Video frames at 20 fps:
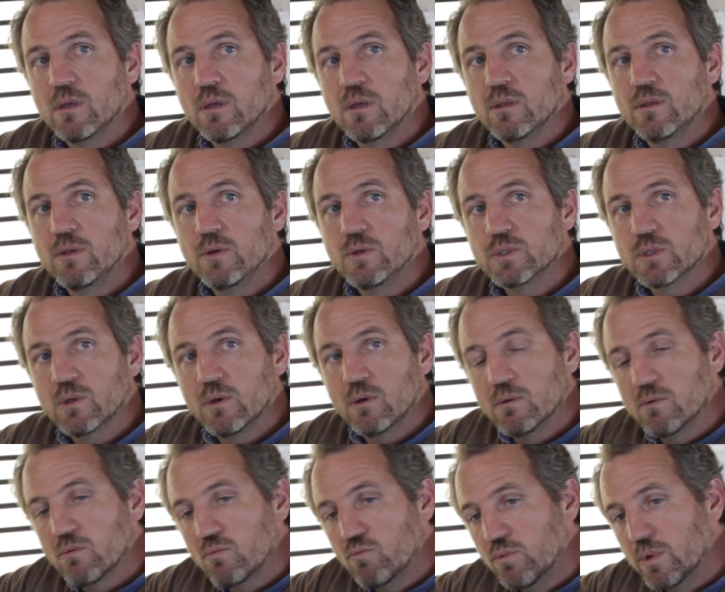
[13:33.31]
there's
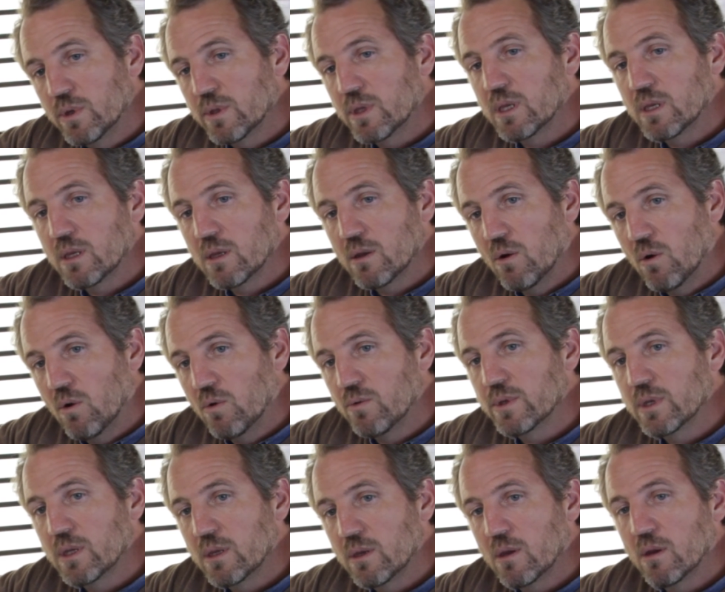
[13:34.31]
really
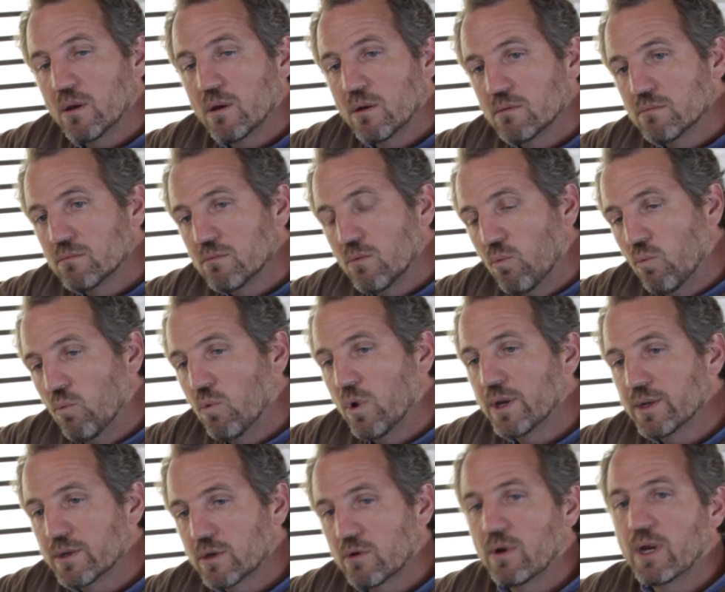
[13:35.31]
only
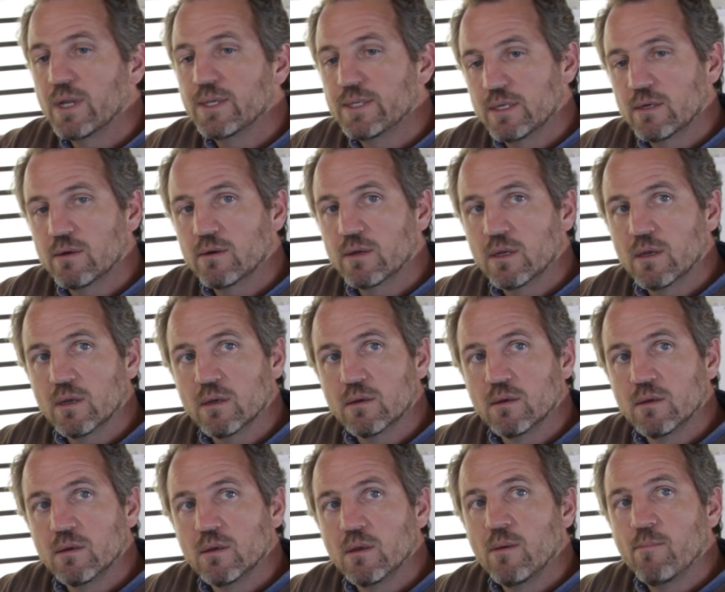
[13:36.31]
one criteria.
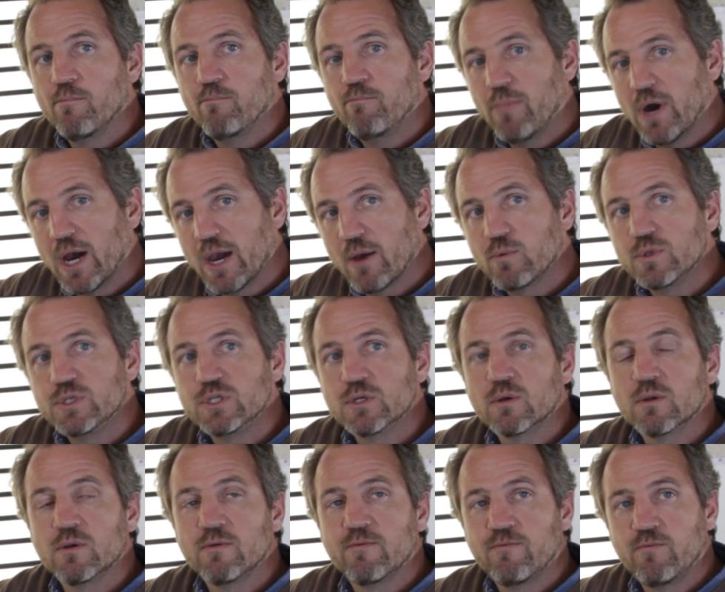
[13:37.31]
Buy what you
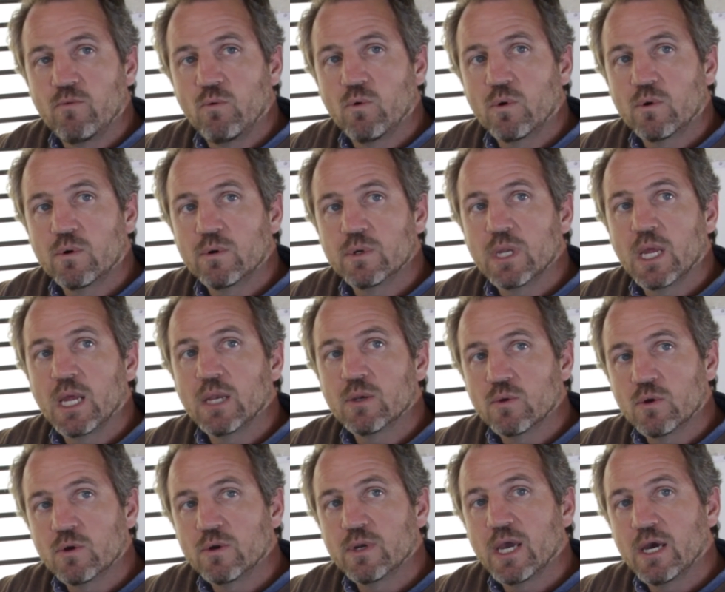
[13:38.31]
can afford and
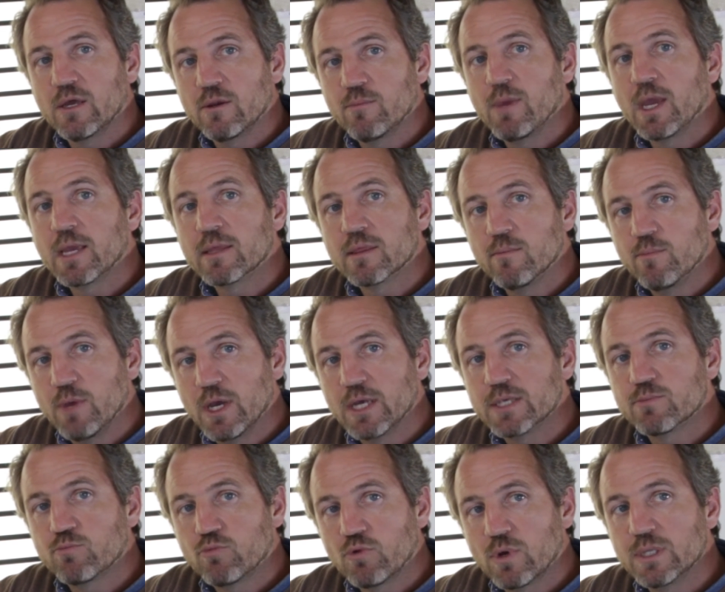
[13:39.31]
learn how to make the
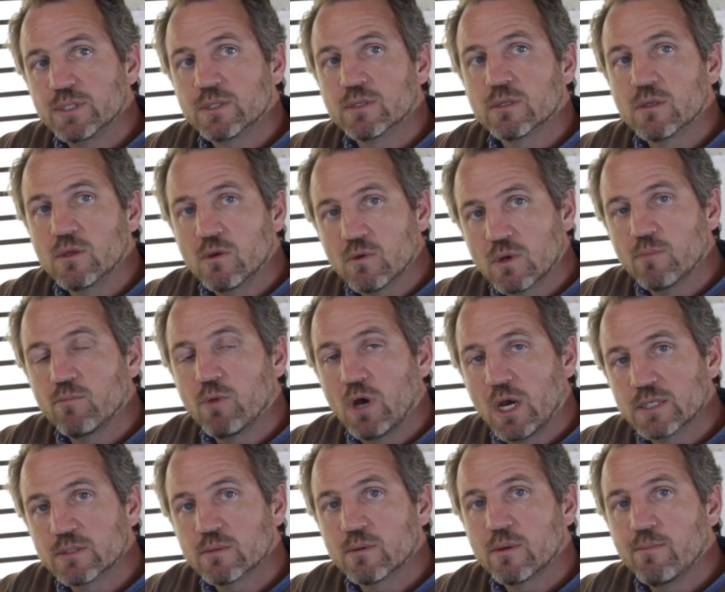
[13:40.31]
best prints you can
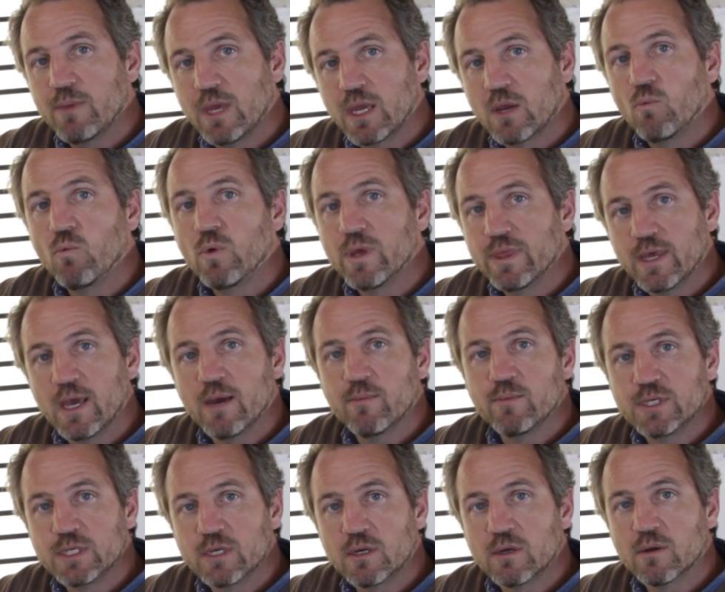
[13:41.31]
possibly make with that
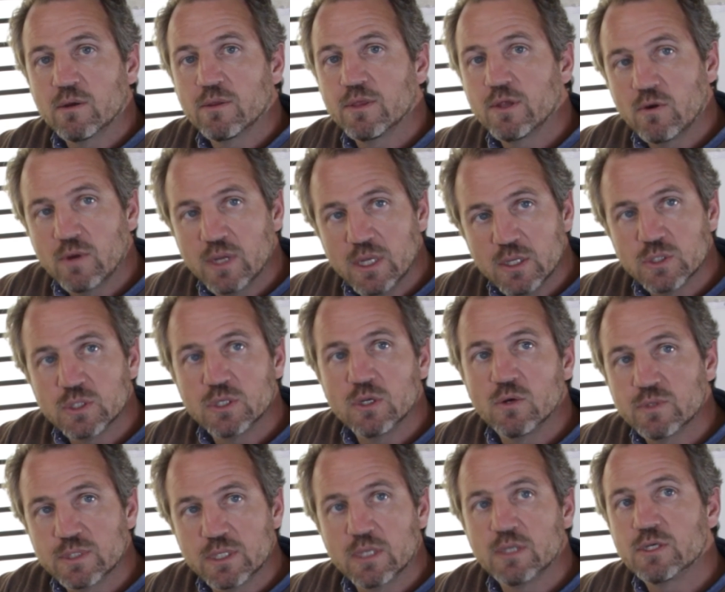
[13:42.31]
material. There is no
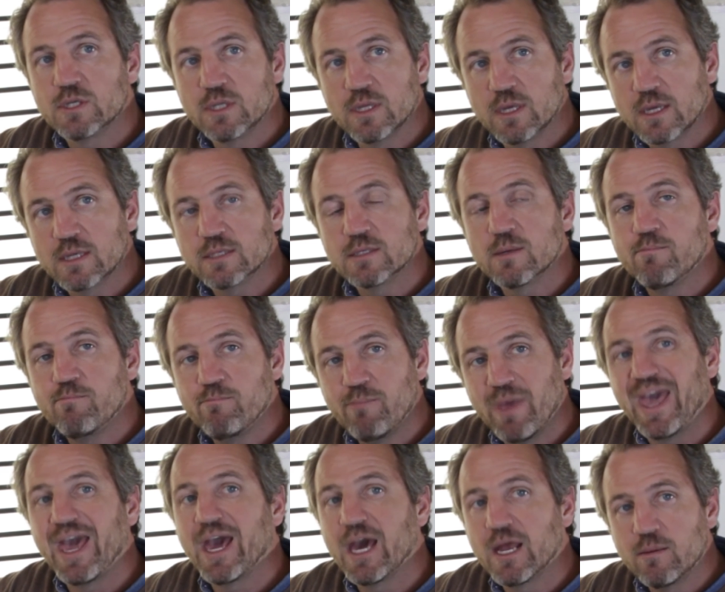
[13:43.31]
such thing as a
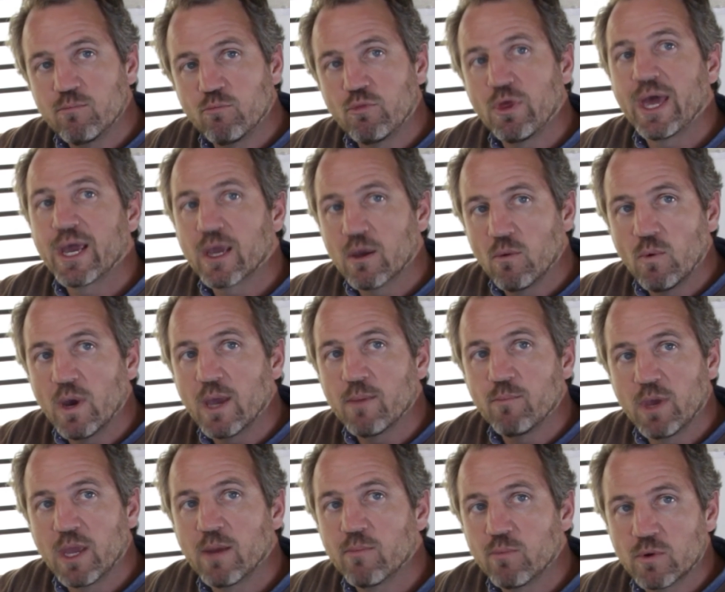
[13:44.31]
bad black and white
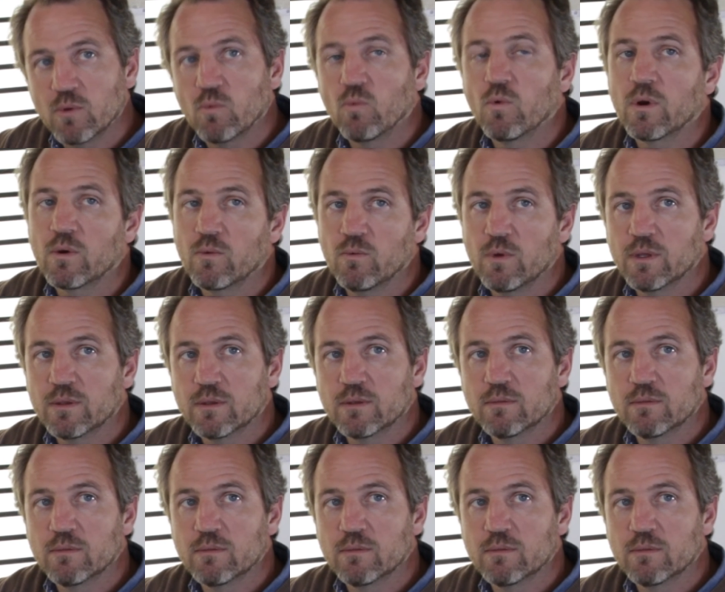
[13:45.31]
paper to work with.